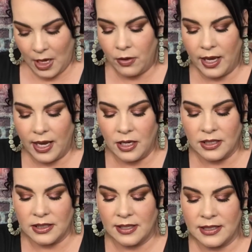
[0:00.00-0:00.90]
Okay,
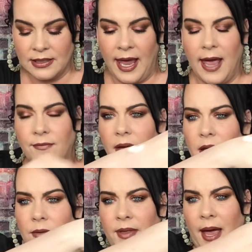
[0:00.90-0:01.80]
it doesn't have
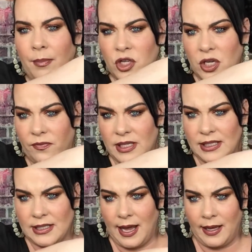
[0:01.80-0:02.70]
that, that much of a
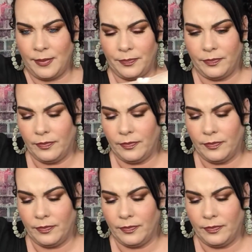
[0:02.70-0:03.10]
scent.